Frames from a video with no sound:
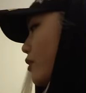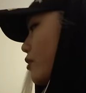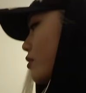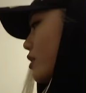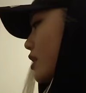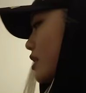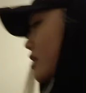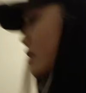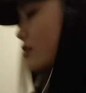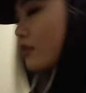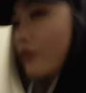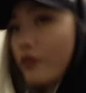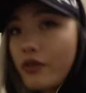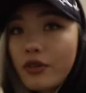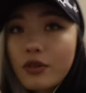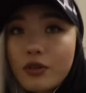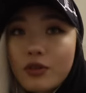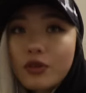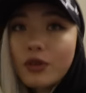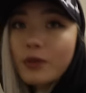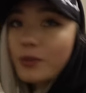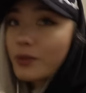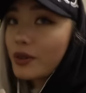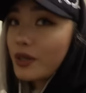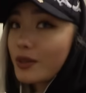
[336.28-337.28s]
the rest of the
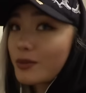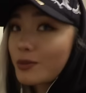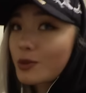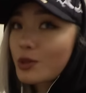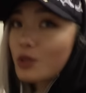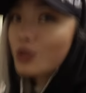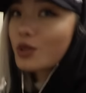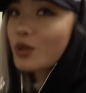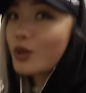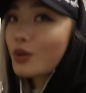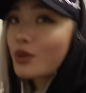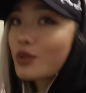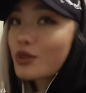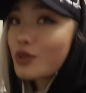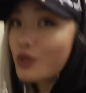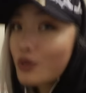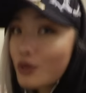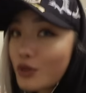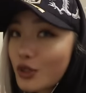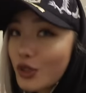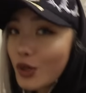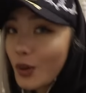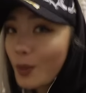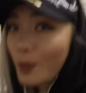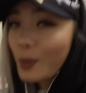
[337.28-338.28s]
trip, I'm just going to
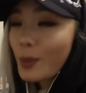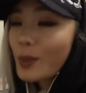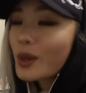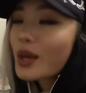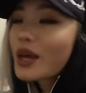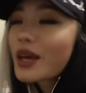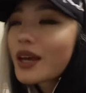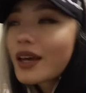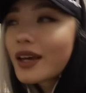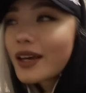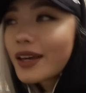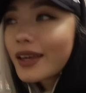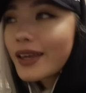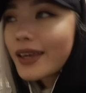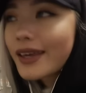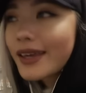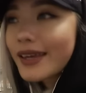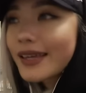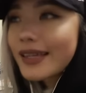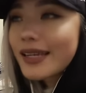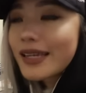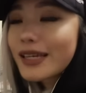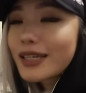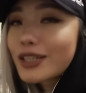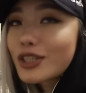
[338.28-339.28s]
shop
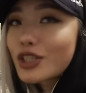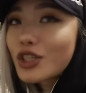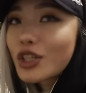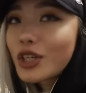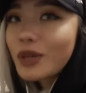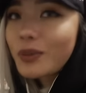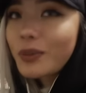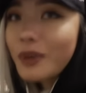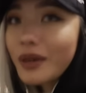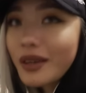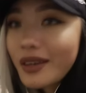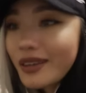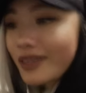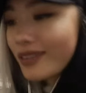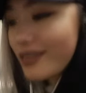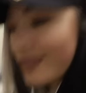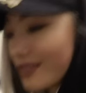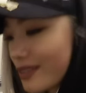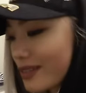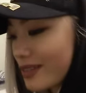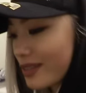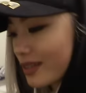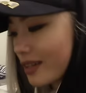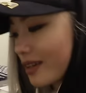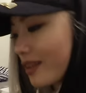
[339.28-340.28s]
in a cheap ass
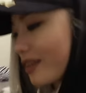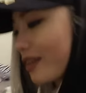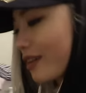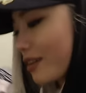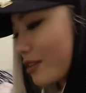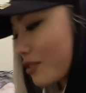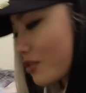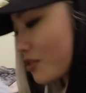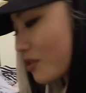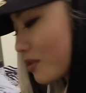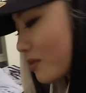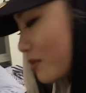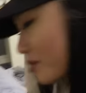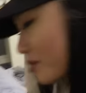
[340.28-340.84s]
secondhand shop